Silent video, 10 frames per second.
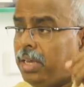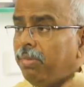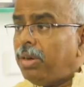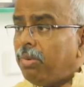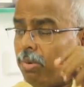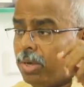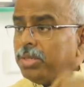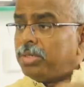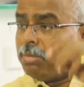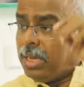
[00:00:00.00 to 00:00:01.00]
even
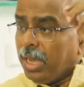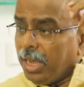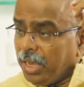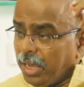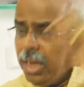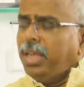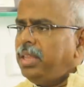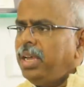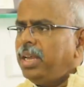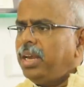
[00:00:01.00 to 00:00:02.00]
once by
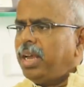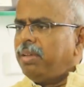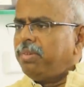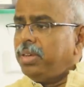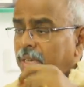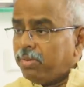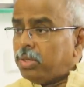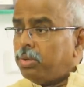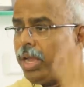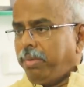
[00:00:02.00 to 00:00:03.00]
anything in life,
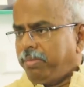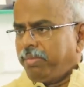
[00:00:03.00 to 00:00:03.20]
even today.